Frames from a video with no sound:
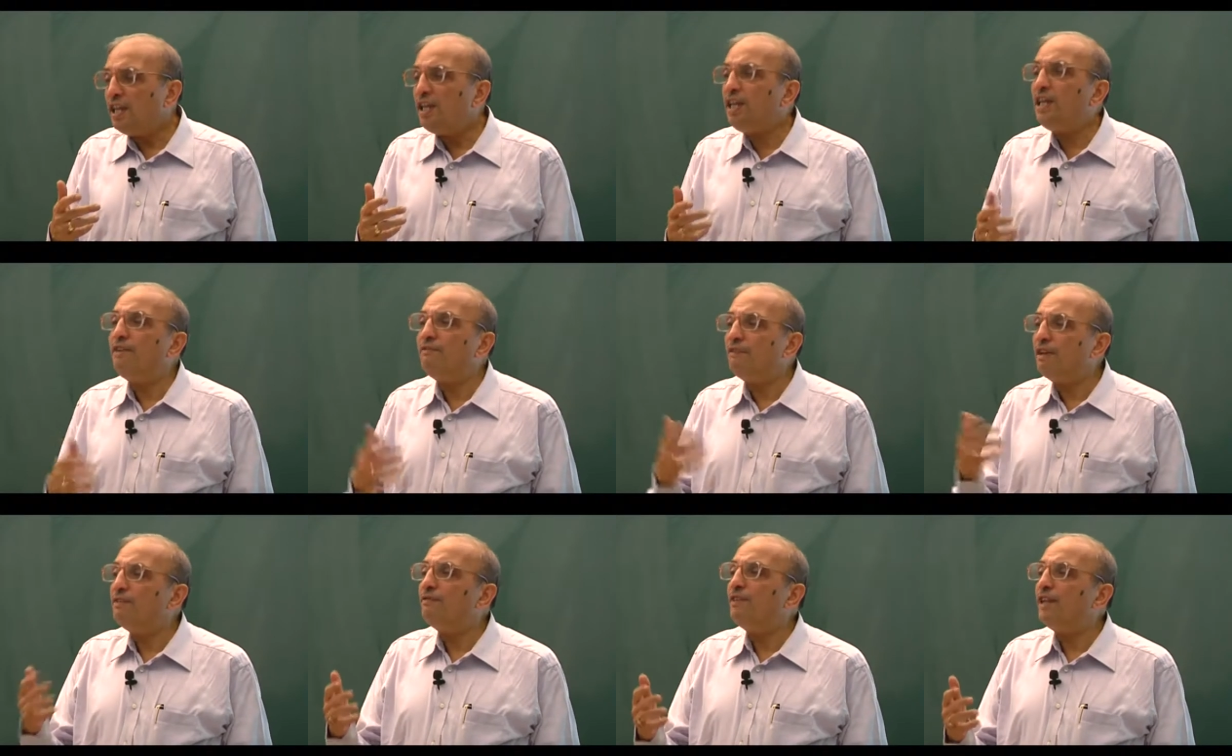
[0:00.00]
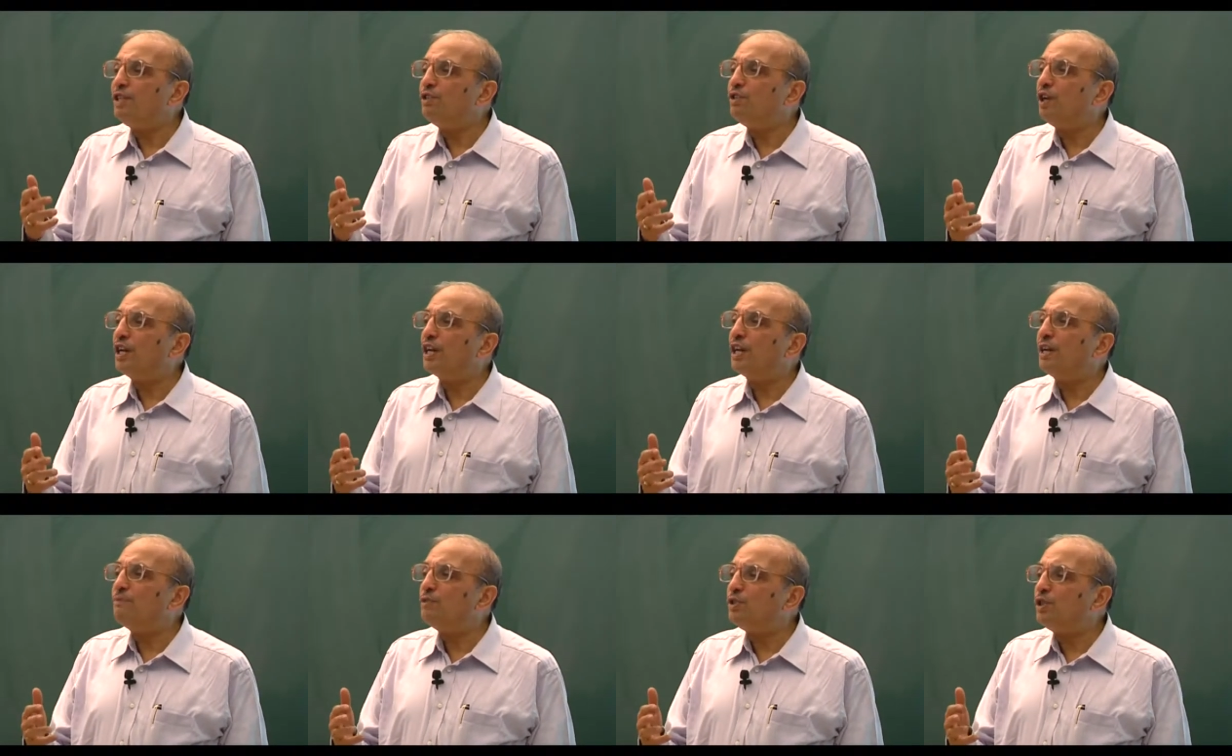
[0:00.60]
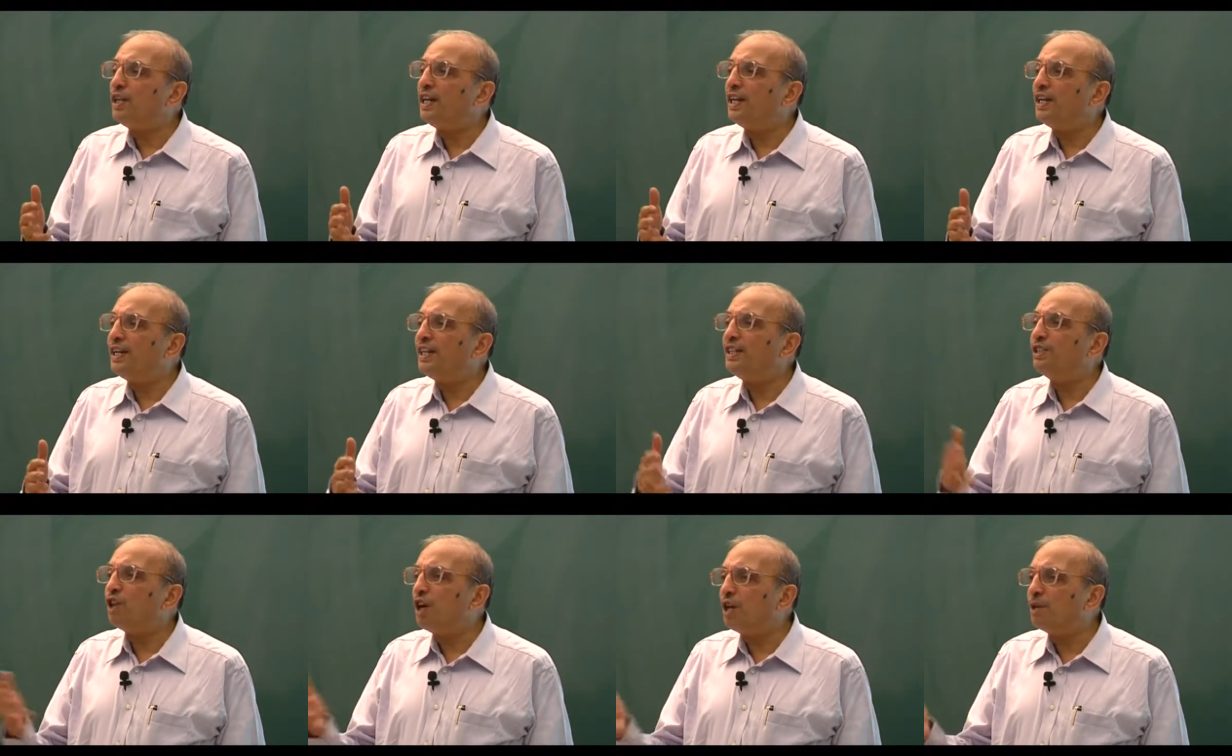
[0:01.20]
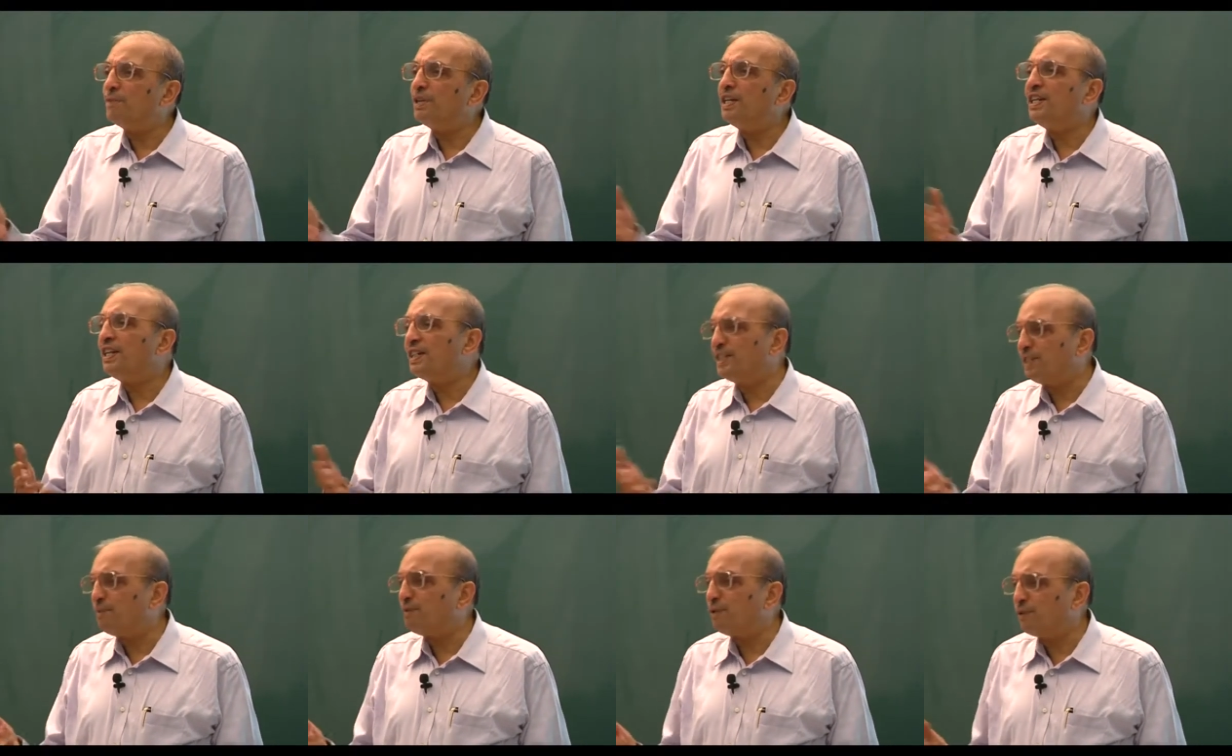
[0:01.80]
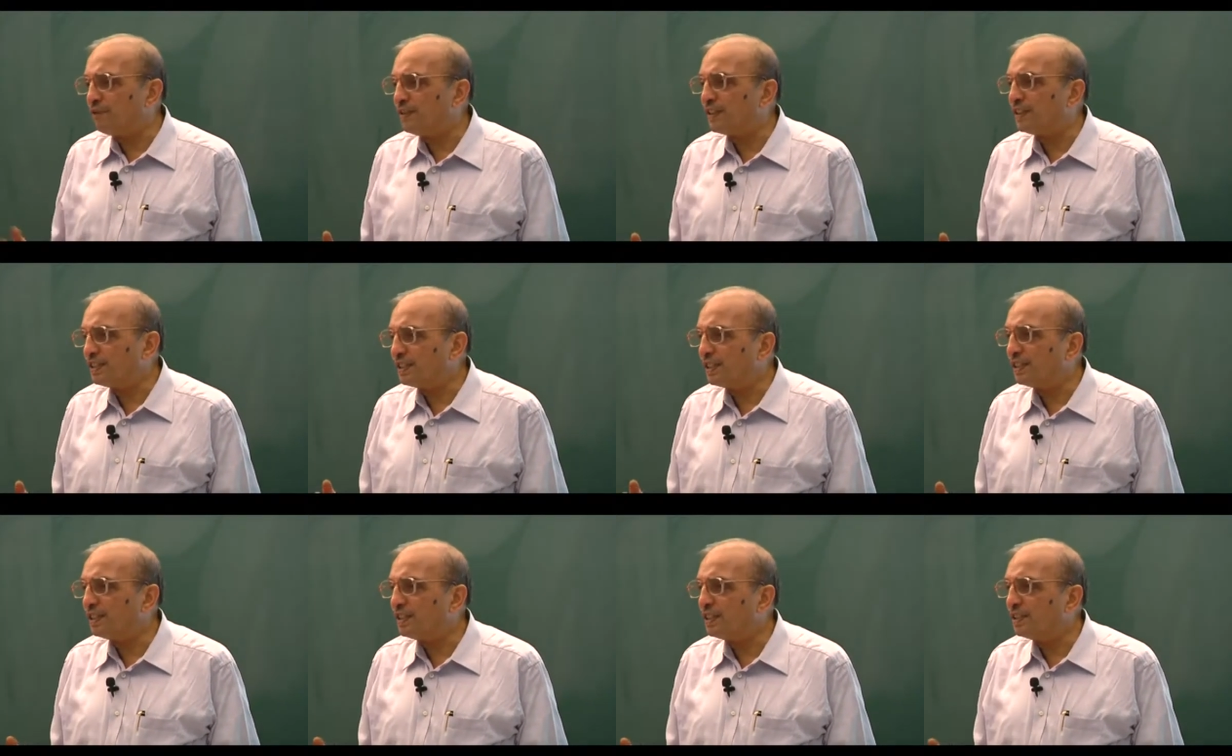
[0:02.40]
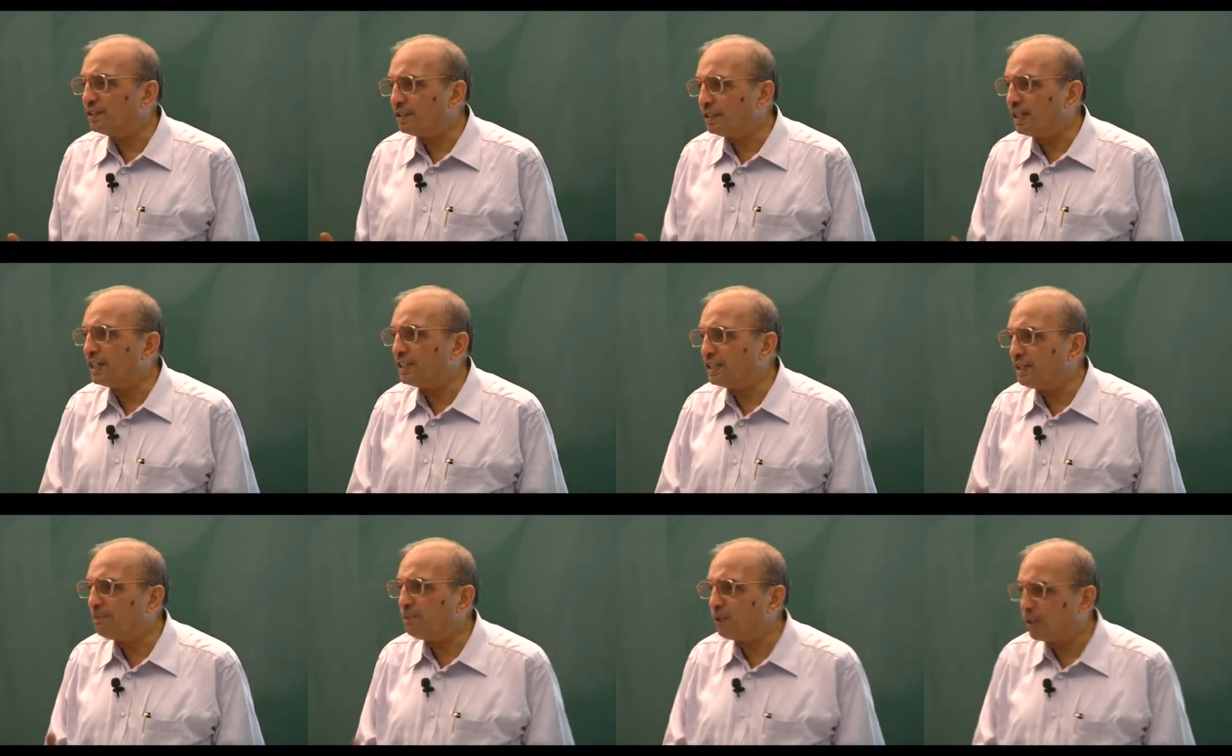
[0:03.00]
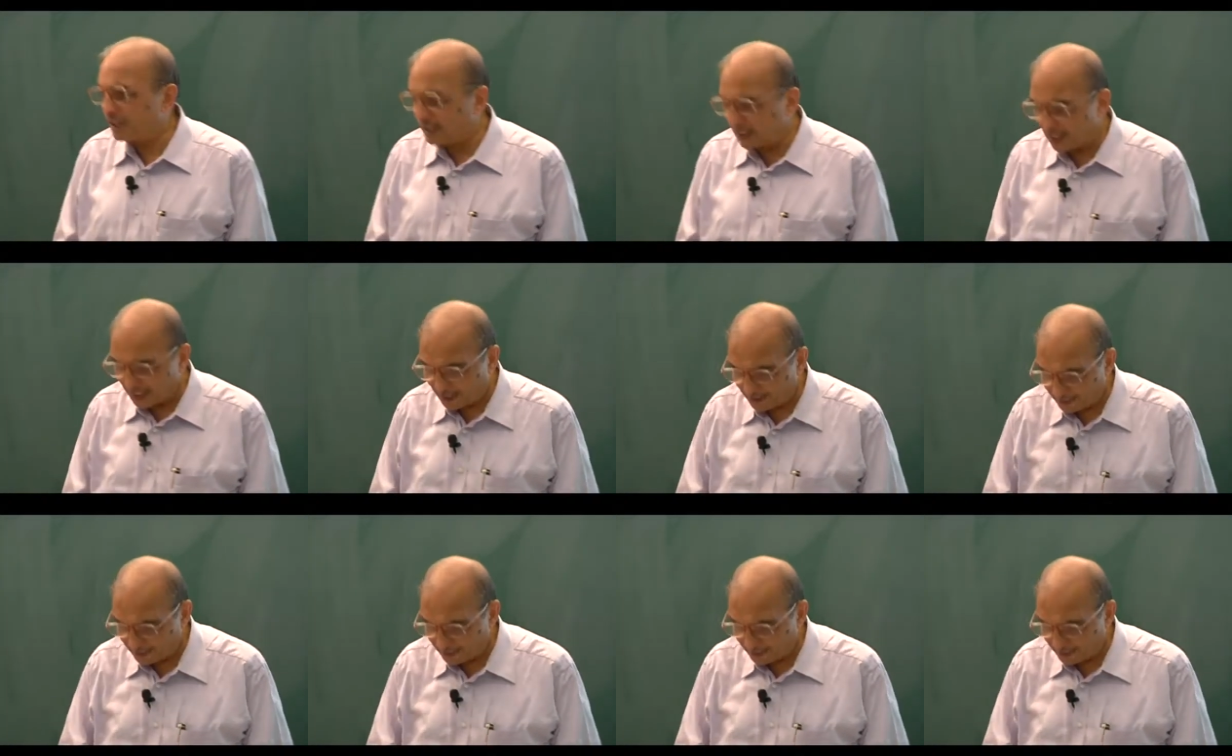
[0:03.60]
even when you are communicating normally as a professional. So that's the point that I